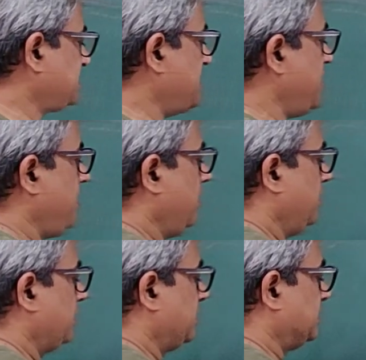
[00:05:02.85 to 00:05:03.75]
say
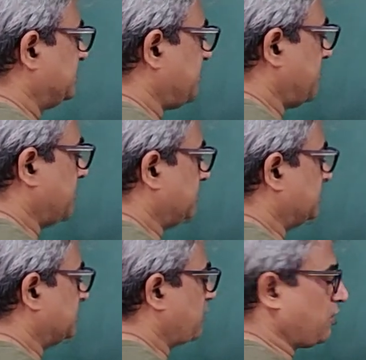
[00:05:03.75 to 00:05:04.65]
there is a cell,
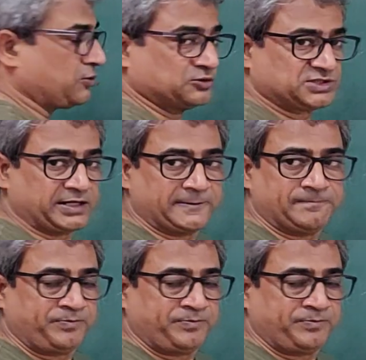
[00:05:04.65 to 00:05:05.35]
this is a chondrocyte,